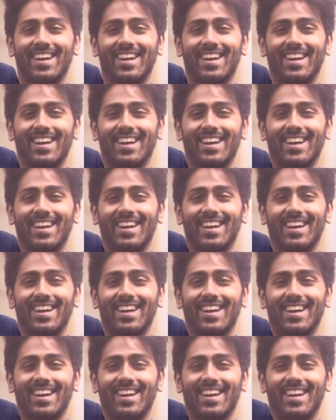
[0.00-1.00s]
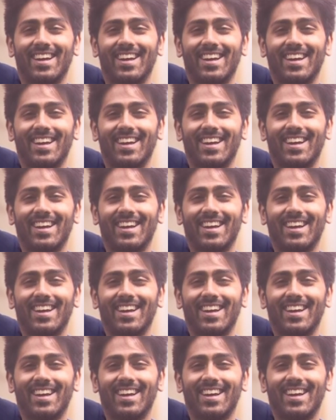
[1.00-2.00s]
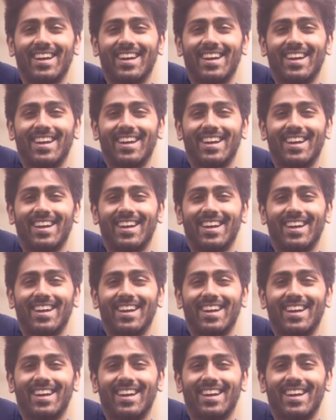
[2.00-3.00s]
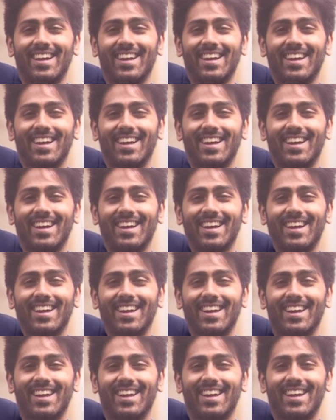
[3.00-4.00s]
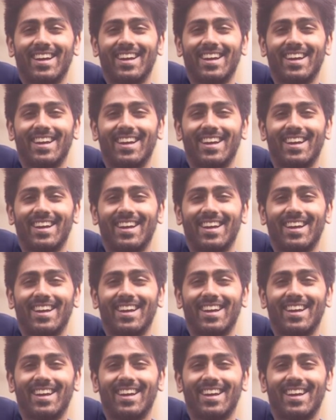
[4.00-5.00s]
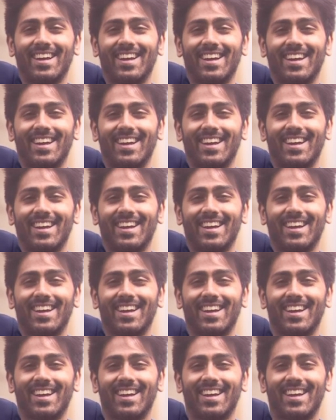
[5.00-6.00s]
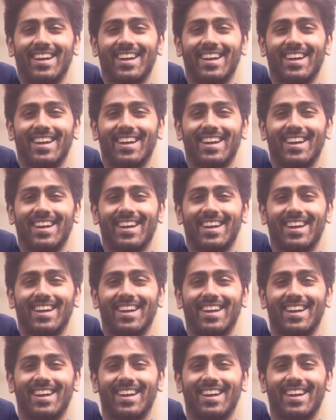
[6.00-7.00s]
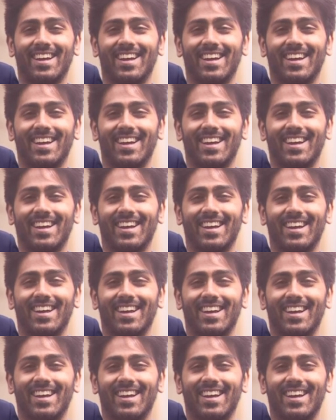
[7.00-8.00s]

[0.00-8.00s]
[no speech]